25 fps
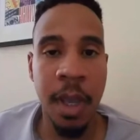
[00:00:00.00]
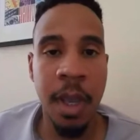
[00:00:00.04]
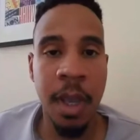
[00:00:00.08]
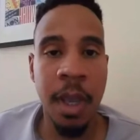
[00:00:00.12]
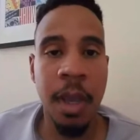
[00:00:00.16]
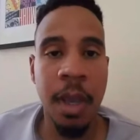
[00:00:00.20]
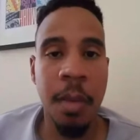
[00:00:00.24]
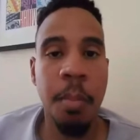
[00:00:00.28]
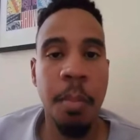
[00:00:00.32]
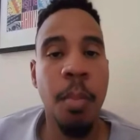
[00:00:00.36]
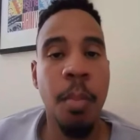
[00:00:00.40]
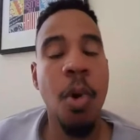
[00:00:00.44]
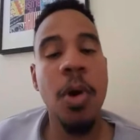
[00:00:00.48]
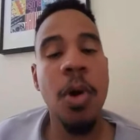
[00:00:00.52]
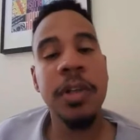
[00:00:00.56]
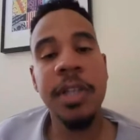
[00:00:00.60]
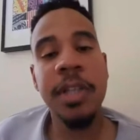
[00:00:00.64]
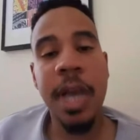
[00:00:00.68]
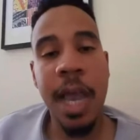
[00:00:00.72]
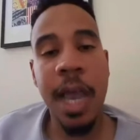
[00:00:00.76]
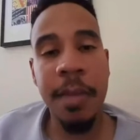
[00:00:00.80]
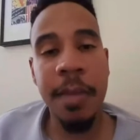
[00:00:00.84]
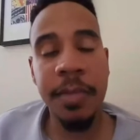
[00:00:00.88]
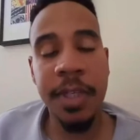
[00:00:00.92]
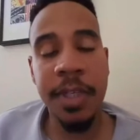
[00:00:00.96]
More
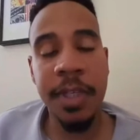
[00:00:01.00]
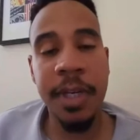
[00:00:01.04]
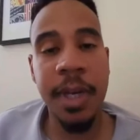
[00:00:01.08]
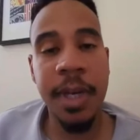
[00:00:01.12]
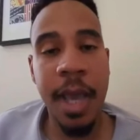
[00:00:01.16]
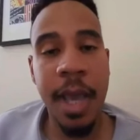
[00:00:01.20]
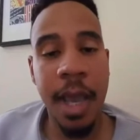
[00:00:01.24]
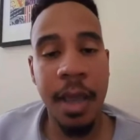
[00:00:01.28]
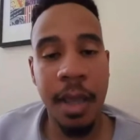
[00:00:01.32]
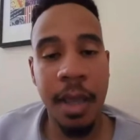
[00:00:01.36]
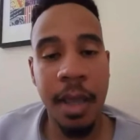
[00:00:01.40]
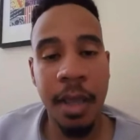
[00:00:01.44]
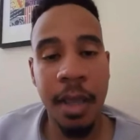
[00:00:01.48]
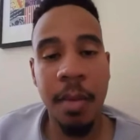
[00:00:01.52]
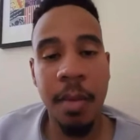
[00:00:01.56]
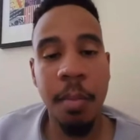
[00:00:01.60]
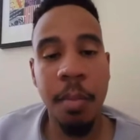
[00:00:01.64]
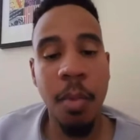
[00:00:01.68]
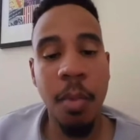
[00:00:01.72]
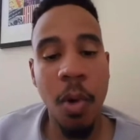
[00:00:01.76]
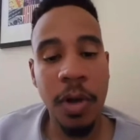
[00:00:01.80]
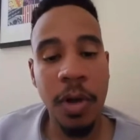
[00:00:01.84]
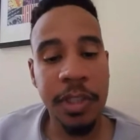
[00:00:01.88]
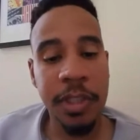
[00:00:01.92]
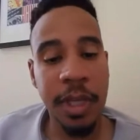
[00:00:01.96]

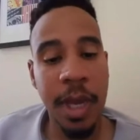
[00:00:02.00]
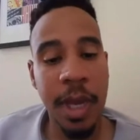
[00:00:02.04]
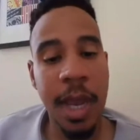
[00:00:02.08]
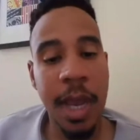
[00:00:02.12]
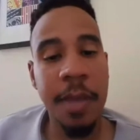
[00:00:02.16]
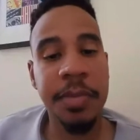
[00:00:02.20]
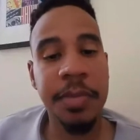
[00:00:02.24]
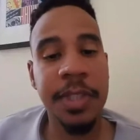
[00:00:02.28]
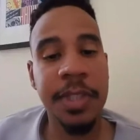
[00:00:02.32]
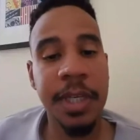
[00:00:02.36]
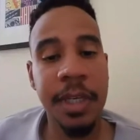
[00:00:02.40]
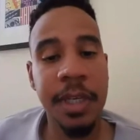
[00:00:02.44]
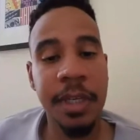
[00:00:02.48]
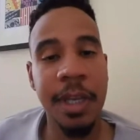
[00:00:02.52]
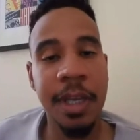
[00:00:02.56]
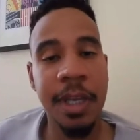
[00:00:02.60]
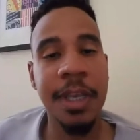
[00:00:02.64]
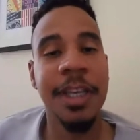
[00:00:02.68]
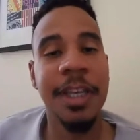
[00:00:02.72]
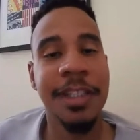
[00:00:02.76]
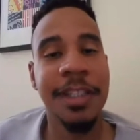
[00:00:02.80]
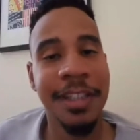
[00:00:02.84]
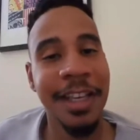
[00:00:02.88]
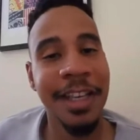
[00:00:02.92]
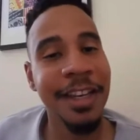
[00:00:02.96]
times
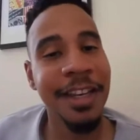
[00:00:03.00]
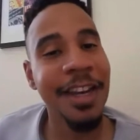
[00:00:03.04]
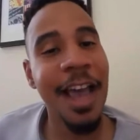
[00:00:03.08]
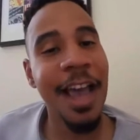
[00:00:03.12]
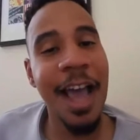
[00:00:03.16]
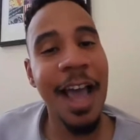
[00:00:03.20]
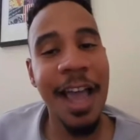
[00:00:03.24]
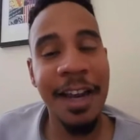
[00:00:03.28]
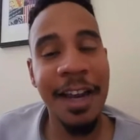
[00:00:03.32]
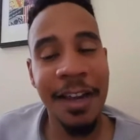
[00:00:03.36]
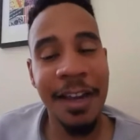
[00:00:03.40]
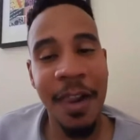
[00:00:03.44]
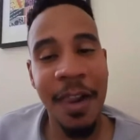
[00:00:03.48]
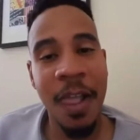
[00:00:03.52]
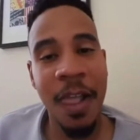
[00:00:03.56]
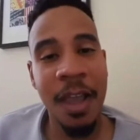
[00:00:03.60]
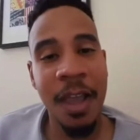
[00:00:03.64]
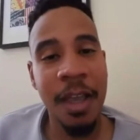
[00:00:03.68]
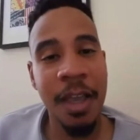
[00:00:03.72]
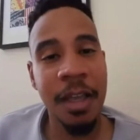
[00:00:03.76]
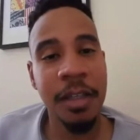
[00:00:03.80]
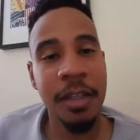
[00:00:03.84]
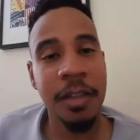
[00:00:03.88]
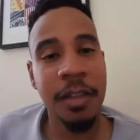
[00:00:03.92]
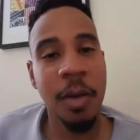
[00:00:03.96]
than not,
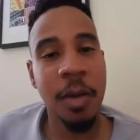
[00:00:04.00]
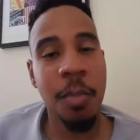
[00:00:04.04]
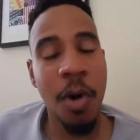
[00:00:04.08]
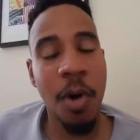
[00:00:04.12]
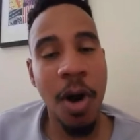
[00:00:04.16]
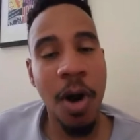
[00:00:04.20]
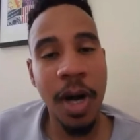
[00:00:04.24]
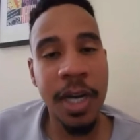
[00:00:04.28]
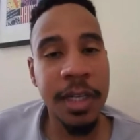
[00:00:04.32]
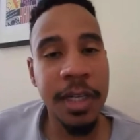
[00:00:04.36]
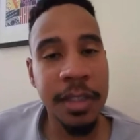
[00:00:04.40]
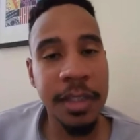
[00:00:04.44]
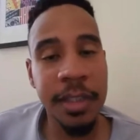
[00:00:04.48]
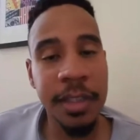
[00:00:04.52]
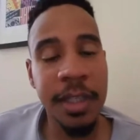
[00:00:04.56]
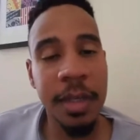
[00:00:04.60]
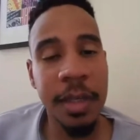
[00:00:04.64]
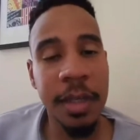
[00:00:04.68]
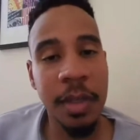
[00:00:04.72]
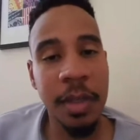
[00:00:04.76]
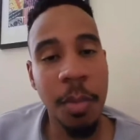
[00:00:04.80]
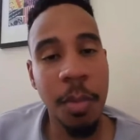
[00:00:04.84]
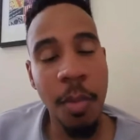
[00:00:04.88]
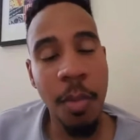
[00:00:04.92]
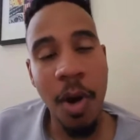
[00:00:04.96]

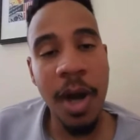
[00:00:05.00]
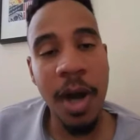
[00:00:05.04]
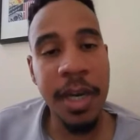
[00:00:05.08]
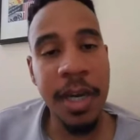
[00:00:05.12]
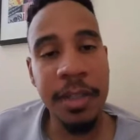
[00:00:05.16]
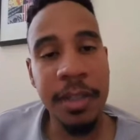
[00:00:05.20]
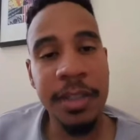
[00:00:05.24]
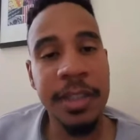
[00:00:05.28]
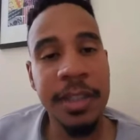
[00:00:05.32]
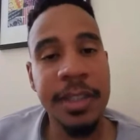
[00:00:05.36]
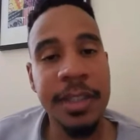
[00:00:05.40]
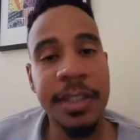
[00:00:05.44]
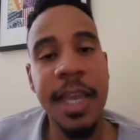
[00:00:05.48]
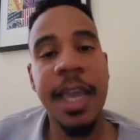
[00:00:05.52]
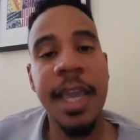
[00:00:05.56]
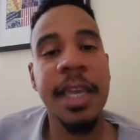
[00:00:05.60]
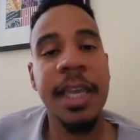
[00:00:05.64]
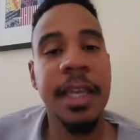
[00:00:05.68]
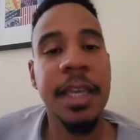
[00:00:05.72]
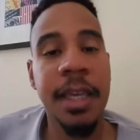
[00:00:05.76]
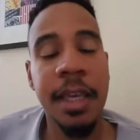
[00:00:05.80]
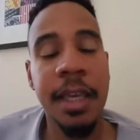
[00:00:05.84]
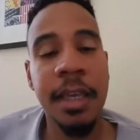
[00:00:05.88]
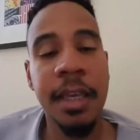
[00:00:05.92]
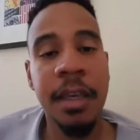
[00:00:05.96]
LaMarcus is
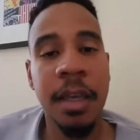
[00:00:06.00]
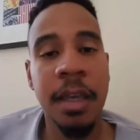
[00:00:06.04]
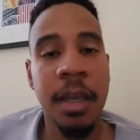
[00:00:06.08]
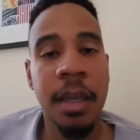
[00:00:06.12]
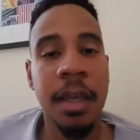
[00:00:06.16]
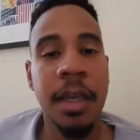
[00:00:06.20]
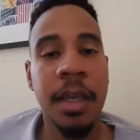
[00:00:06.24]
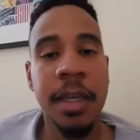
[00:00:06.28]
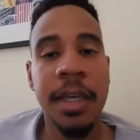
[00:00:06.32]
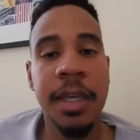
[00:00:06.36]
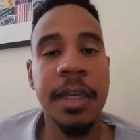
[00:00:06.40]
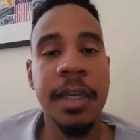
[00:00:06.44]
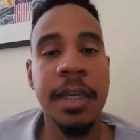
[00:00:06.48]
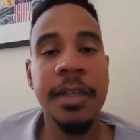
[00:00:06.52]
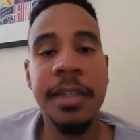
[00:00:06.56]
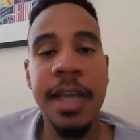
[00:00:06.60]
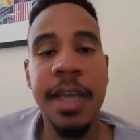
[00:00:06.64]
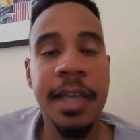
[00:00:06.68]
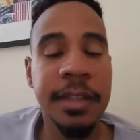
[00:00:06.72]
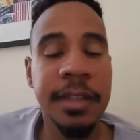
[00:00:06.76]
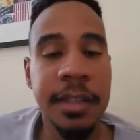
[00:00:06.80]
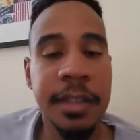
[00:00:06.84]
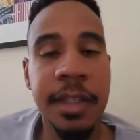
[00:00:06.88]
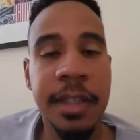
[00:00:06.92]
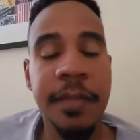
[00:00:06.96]
taking
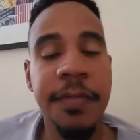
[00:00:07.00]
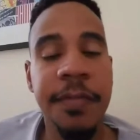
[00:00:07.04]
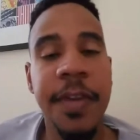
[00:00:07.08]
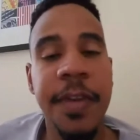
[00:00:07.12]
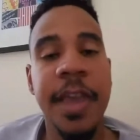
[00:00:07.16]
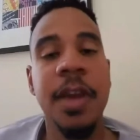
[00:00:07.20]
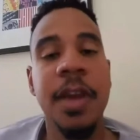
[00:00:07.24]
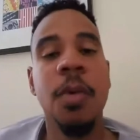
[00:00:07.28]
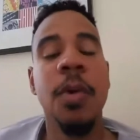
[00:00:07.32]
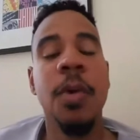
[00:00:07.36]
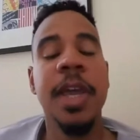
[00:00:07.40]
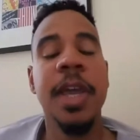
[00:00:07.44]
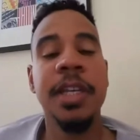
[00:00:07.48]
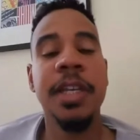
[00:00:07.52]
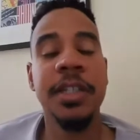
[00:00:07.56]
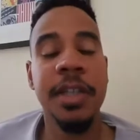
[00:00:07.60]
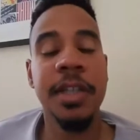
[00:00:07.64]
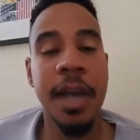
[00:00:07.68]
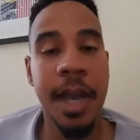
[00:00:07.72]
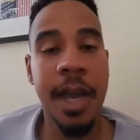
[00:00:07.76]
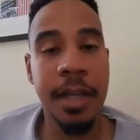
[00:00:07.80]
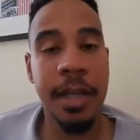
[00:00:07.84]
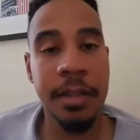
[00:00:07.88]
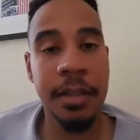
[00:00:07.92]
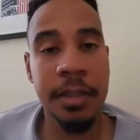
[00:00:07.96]
contested fadeaway
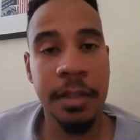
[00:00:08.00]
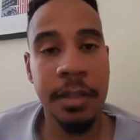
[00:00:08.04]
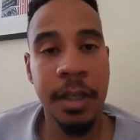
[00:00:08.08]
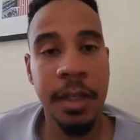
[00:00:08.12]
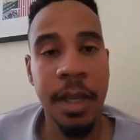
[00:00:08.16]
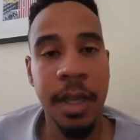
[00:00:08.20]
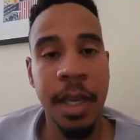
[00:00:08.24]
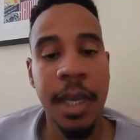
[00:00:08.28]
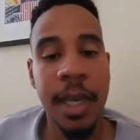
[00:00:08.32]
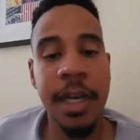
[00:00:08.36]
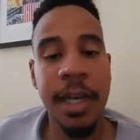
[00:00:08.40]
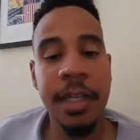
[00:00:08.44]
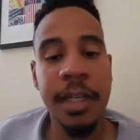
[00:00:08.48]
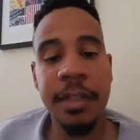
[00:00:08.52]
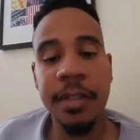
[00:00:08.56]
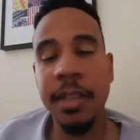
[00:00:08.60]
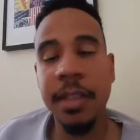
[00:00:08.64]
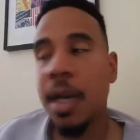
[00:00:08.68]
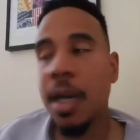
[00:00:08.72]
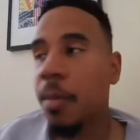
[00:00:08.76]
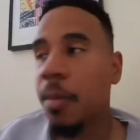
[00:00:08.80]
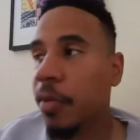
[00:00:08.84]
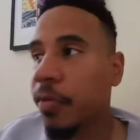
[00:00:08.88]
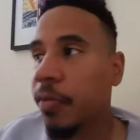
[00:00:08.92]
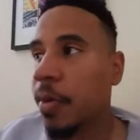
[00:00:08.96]
shots. And this is
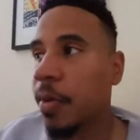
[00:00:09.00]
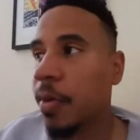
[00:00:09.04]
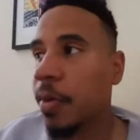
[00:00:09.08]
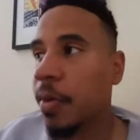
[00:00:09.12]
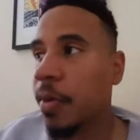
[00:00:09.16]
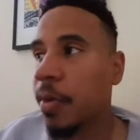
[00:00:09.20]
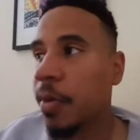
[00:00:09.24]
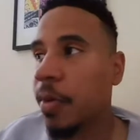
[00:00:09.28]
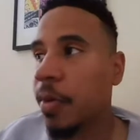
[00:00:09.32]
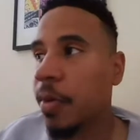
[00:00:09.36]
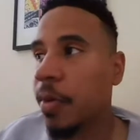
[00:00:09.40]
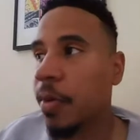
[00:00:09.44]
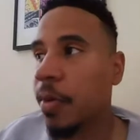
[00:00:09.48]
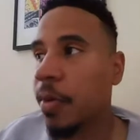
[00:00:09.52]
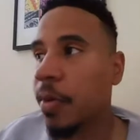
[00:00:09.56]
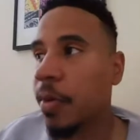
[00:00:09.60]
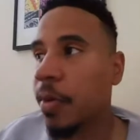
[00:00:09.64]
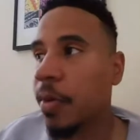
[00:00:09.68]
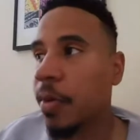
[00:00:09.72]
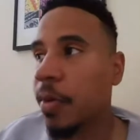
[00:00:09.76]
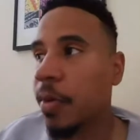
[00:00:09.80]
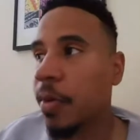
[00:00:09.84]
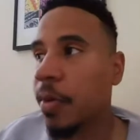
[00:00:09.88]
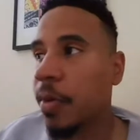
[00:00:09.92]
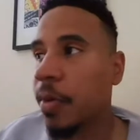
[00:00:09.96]
coming from a guy that's
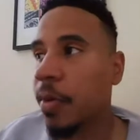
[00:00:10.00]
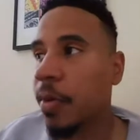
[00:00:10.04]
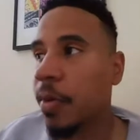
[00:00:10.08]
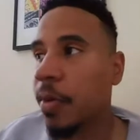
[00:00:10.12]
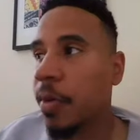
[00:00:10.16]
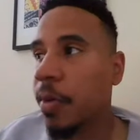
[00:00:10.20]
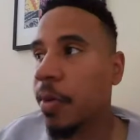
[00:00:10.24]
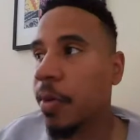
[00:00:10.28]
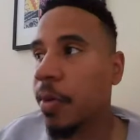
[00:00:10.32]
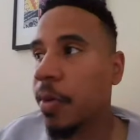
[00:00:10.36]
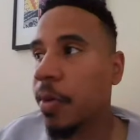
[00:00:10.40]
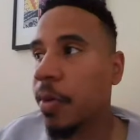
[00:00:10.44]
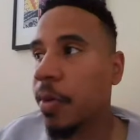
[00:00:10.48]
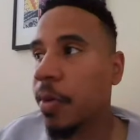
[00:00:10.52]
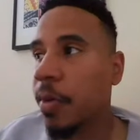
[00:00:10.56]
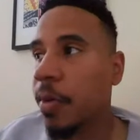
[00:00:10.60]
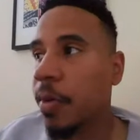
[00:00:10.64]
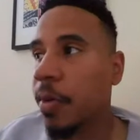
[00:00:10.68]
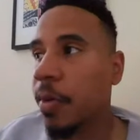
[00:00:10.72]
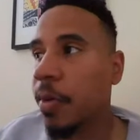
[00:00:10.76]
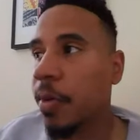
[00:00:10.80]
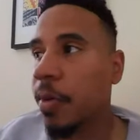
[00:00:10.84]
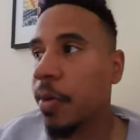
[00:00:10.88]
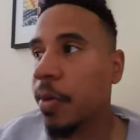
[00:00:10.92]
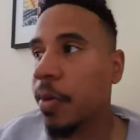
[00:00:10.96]
6'11",
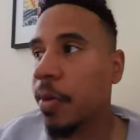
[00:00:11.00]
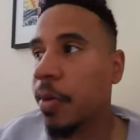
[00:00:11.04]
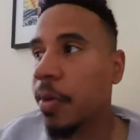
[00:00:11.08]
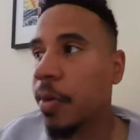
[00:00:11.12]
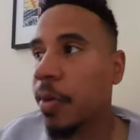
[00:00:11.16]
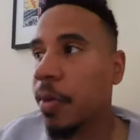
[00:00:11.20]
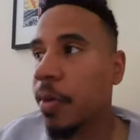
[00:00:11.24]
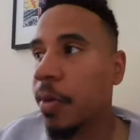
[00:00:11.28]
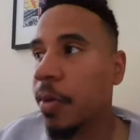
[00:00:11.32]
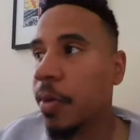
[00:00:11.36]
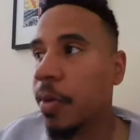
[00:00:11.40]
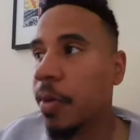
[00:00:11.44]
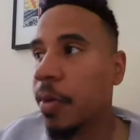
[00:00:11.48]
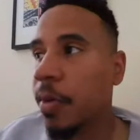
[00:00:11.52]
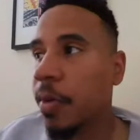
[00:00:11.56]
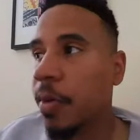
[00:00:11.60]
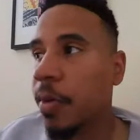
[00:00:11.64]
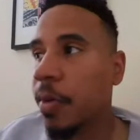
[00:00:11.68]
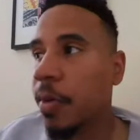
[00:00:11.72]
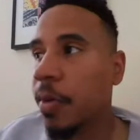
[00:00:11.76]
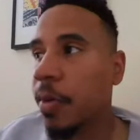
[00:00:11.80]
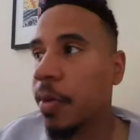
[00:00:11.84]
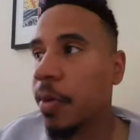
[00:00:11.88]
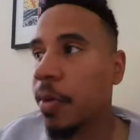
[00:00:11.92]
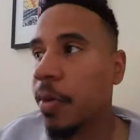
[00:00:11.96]
7 feet, that
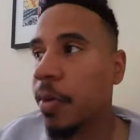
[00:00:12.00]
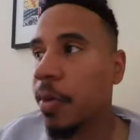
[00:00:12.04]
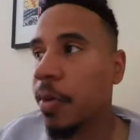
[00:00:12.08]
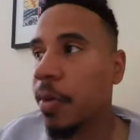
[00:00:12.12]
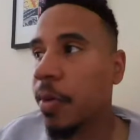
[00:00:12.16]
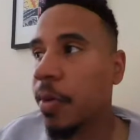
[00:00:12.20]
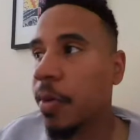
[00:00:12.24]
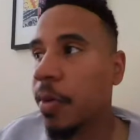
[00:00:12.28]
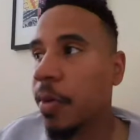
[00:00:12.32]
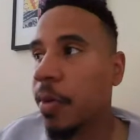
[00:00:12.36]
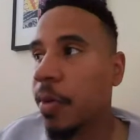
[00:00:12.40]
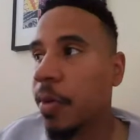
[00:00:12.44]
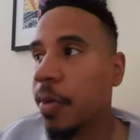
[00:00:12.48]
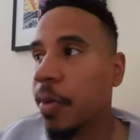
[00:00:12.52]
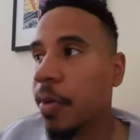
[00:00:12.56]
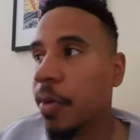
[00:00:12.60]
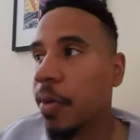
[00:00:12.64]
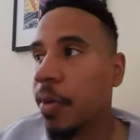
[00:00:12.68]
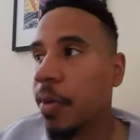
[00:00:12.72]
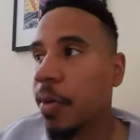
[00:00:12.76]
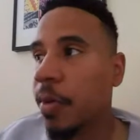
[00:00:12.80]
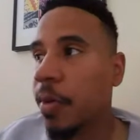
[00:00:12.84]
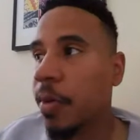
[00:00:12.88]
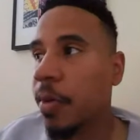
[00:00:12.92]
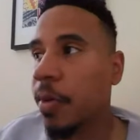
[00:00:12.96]
has a bevy of post
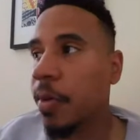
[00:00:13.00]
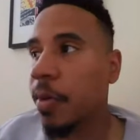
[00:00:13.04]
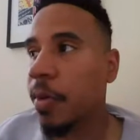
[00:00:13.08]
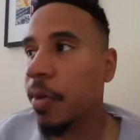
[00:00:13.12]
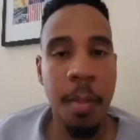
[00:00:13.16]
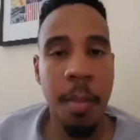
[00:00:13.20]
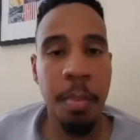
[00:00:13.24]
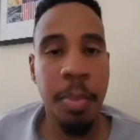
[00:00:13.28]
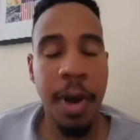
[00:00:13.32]
moves.